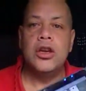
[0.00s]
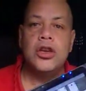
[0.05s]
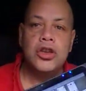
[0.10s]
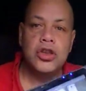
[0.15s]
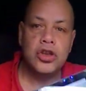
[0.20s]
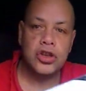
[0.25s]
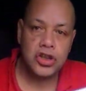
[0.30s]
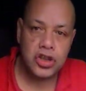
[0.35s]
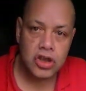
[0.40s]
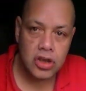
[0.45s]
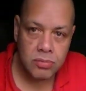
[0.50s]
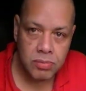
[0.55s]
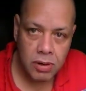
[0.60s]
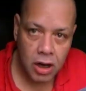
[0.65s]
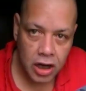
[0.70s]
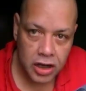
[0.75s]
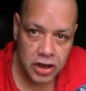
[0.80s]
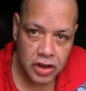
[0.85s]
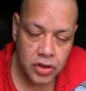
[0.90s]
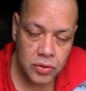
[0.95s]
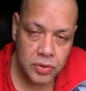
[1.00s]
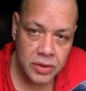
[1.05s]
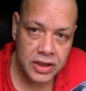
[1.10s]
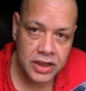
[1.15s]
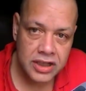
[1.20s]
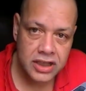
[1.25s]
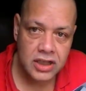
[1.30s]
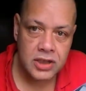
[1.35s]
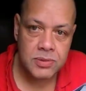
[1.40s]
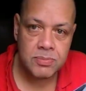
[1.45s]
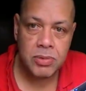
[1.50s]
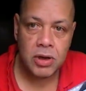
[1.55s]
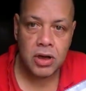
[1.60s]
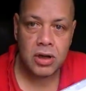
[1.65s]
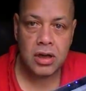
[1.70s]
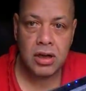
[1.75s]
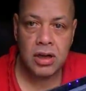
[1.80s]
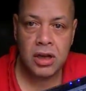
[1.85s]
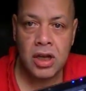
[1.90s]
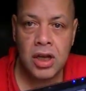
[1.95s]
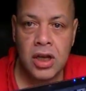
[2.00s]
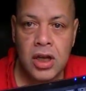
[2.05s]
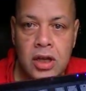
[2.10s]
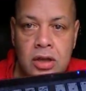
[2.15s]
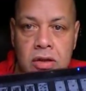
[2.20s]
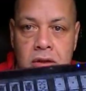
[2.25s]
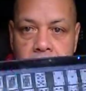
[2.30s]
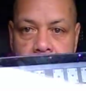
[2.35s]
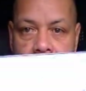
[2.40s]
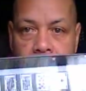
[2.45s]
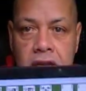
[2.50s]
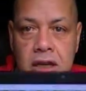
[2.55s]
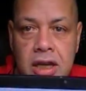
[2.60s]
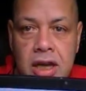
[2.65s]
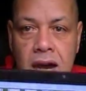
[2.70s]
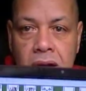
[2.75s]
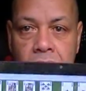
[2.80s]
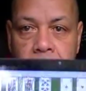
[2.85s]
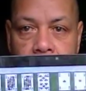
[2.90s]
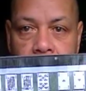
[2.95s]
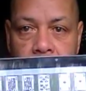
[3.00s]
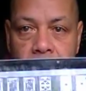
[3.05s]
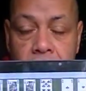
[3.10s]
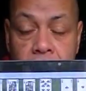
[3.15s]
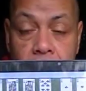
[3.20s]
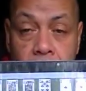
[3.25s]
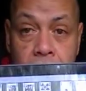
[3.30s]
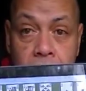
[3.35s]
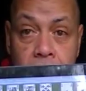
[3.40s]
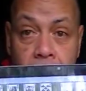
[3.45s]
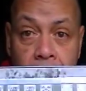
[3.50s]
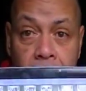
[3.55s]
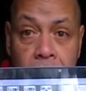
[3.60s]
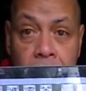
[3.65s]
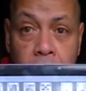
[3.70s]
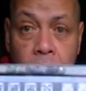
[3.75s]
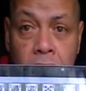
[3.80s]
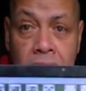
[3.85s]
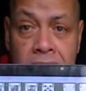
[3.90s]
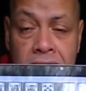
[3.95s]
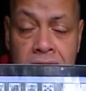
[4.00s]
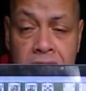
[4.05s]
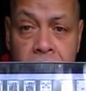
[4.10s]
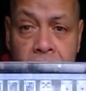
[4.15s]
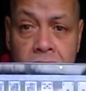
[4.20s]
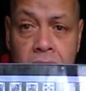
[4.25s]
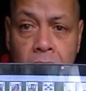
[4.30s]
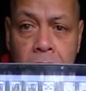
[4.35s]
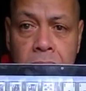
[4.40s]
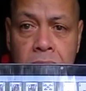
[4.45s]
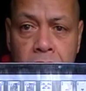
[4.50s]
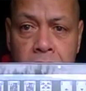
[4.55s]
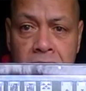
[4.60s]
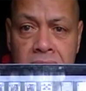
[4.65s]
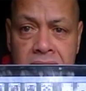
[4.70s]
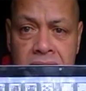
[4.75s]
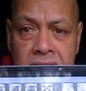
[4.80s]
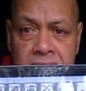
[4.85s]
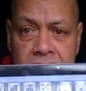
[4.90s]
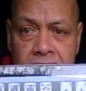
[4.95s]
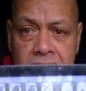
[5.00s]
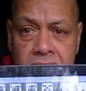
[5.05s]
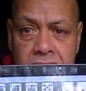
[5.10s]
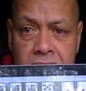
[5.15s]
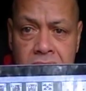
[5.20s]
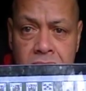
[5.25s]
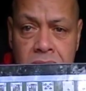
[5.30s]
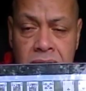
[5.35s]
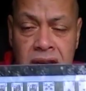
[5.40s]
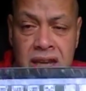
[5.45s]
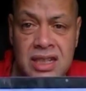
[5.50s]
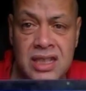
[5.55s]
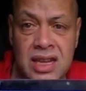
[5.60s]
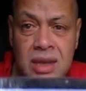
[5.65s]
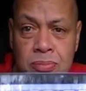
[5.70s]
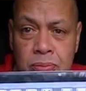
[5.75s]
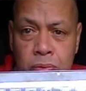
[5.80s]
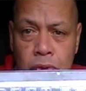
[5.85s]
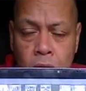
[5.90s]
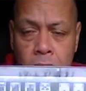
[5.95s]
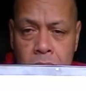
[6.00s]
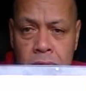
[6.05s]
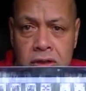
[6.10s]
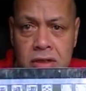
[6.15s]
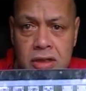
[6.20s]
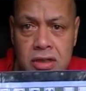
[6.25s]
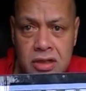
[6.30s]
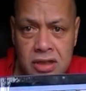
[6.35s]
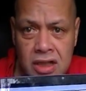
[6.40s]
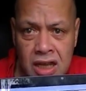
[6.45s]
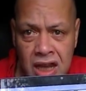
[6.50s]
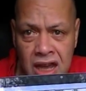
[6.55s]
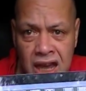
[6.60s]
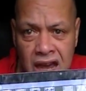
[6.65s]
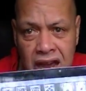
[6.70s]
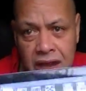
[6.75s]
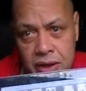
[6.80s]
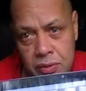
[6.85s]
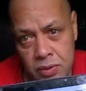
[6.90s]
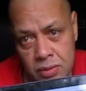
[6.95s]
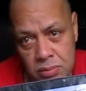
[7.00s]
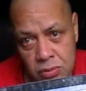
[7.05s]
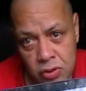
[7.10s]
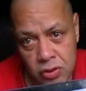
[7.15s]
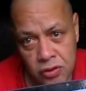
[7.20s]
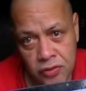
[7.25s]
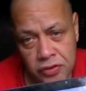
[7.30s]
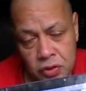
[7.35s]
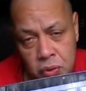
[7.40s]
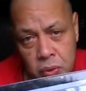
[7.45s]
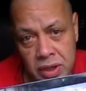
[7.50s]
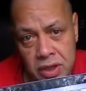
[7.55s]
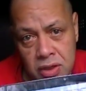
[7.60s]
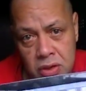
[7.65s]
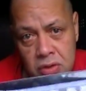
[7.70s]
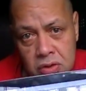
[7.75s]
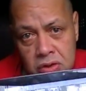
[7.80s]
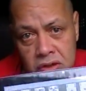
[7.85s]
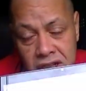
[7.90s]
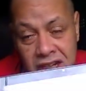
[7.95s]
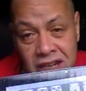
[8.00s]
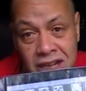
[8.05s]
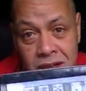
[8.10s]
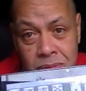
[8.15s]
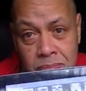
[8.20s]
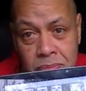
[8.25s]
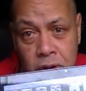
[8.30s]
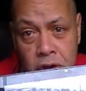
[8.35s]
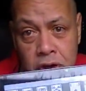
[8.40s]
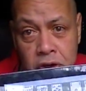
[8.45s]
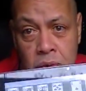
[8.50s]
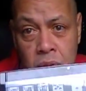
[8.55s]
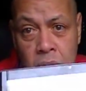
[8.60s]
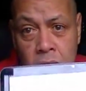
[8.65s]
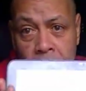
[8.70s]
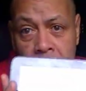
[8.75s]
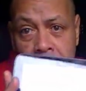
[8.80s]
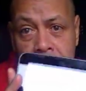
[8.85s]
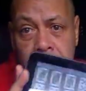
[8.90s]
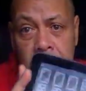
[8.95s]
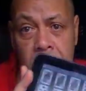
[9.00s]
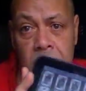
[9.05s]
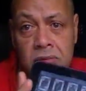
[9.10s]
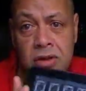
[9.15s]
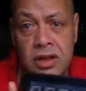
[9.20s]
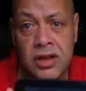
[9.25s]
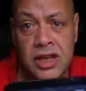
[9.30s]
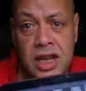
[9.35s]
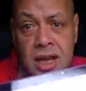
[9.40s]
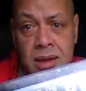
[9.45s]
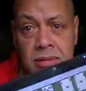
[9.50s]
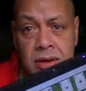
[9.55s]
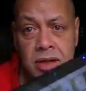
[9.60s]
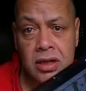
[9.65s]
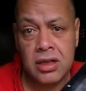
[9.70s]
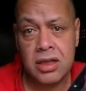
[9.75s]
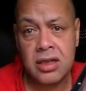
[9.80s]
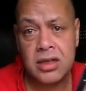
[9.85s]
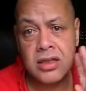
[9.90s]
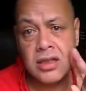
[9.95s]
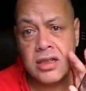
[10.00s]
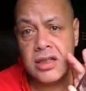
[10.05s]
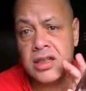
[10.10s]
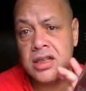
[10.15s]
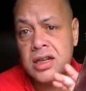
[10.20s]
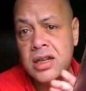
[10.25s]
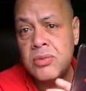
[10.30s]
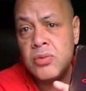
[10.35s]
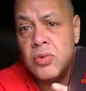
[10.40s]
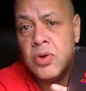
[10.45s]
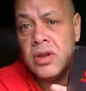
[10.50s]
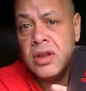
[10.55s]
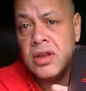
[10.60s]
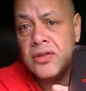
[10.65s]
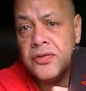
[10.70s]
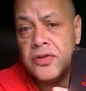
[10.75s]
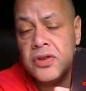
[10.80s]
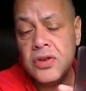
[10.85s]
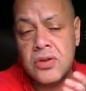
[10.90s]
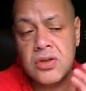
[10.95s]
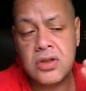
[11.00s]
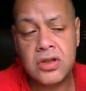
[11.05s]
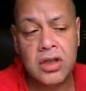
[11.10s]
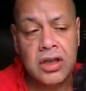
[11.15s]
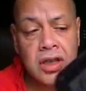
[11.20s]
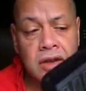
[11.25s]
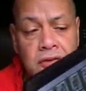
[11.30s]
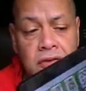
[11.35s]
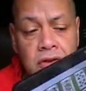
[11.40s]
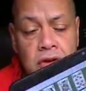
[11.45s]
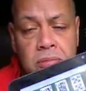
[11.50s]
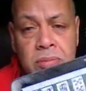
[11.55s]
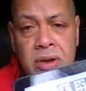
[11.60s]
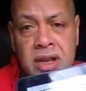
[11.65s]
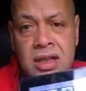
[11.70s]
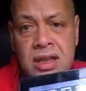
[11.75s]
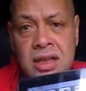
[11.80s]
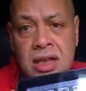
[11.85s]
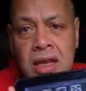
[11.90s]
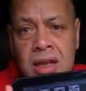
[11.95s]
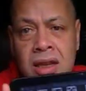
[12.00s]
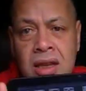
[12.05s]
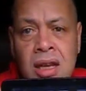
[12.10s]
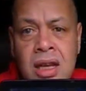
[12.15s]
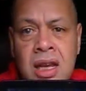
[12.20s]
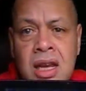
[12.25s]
YouTube, how you doing? This is Puck. Today I want to show you a brand new operating system. As I promised, I removed Windows 8.1 from the tablet. It's the same one, the ViewSonic ViewPad 10.